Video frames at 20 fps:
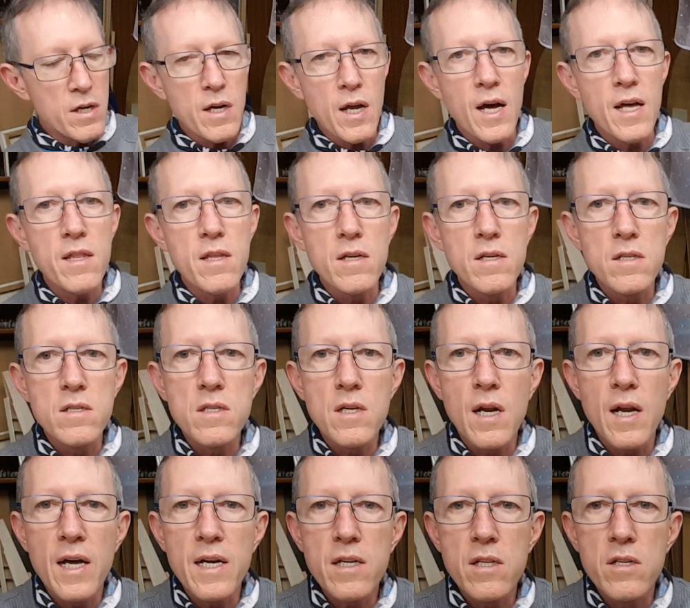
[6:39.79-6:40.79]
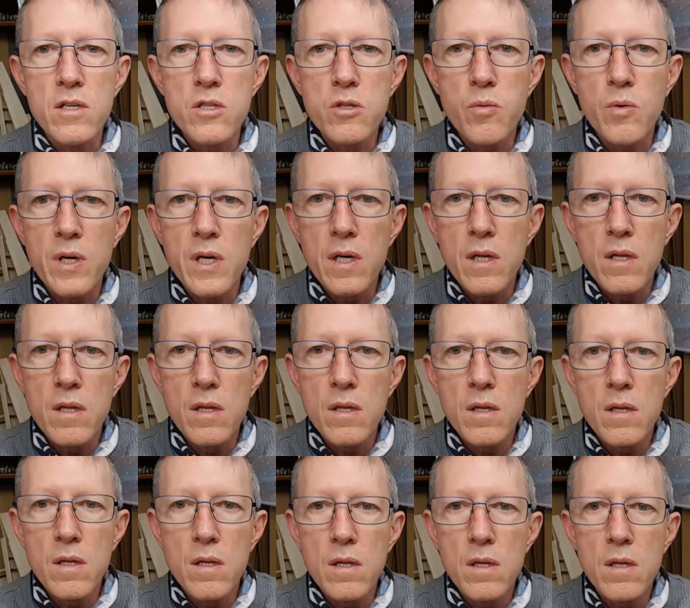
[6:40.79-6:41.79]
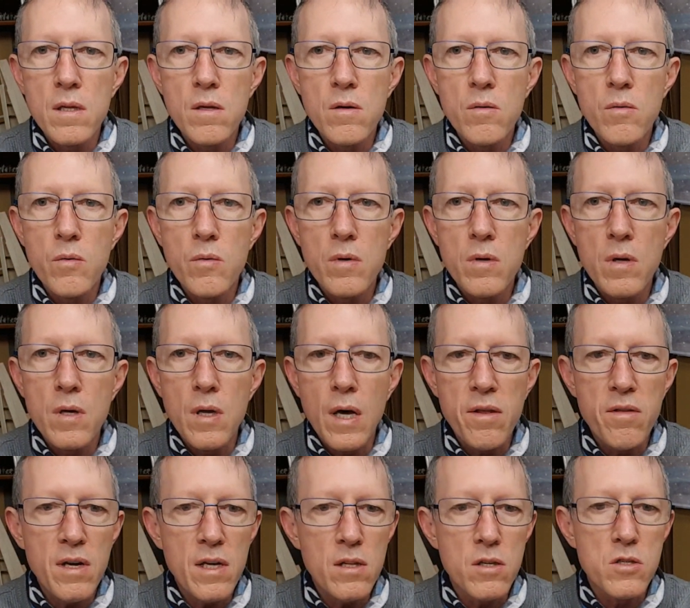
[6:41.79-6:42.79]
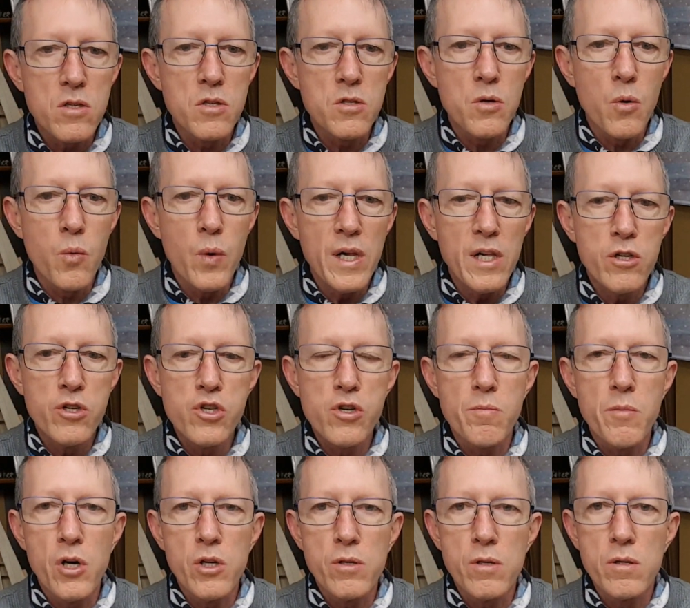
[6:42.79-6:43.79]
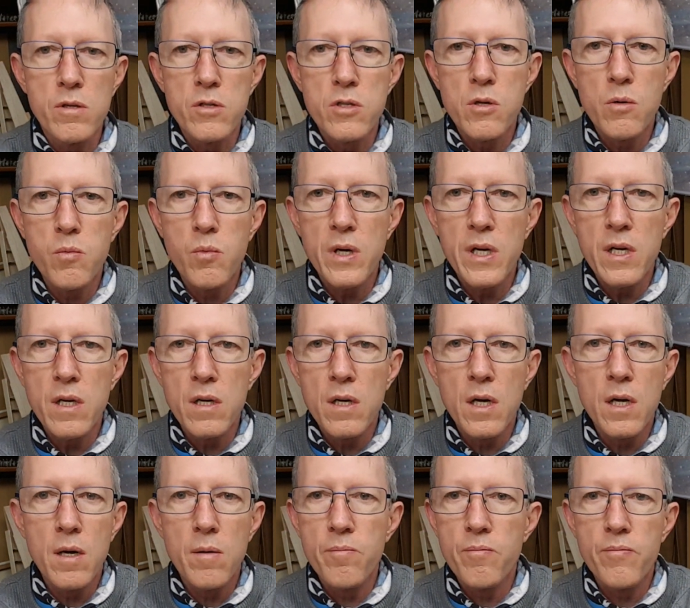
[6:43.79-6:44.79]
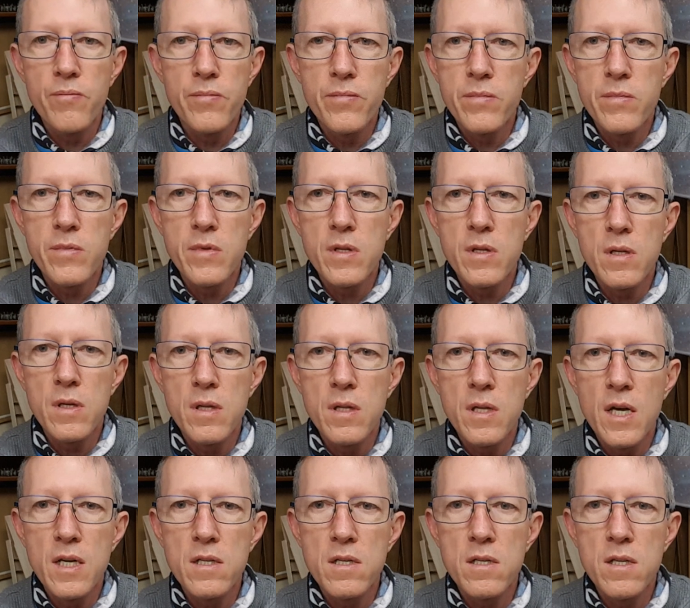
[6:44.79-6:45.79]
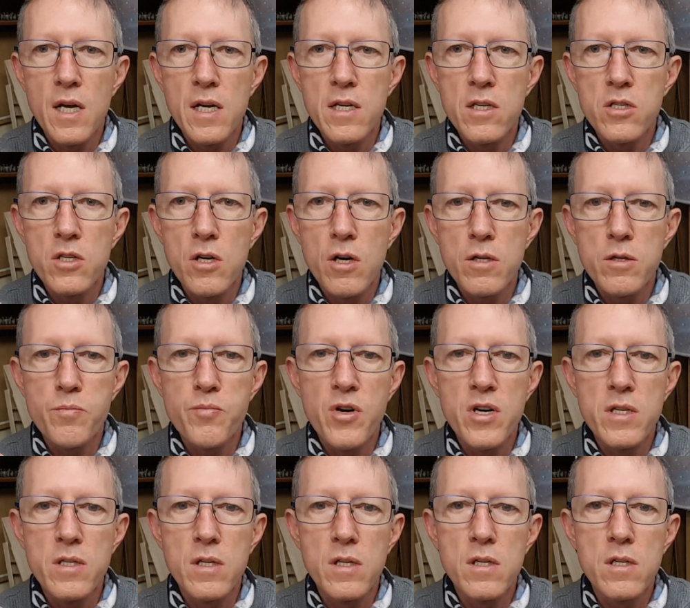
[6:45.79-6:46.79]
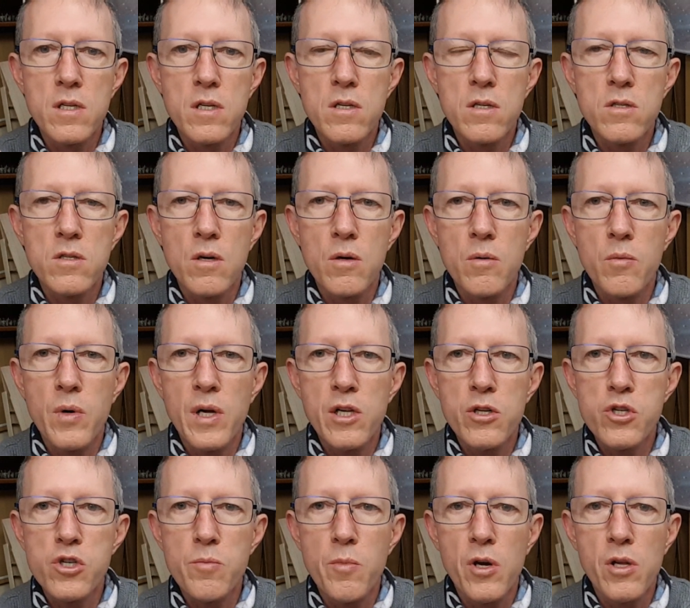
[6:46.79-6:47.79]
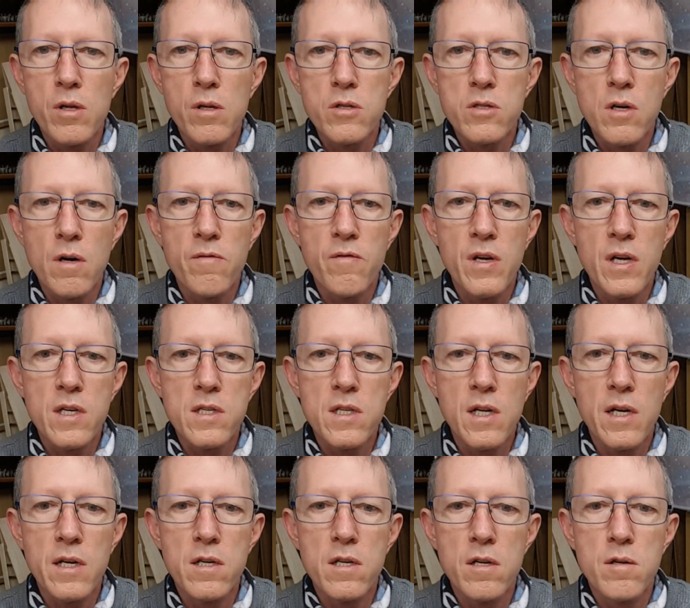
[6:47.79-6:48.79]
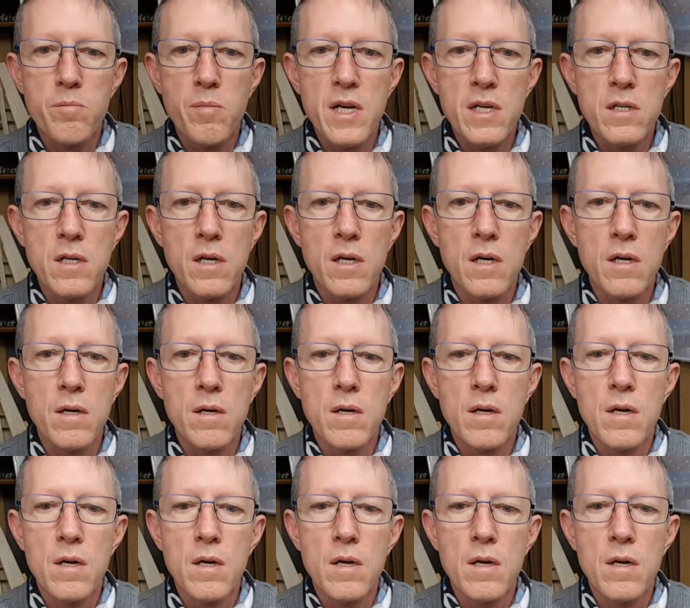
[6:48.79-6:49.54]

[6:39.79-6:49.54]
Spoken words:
others like this where I think this is a Welsh models where that is not present. So Welsh models obviously did a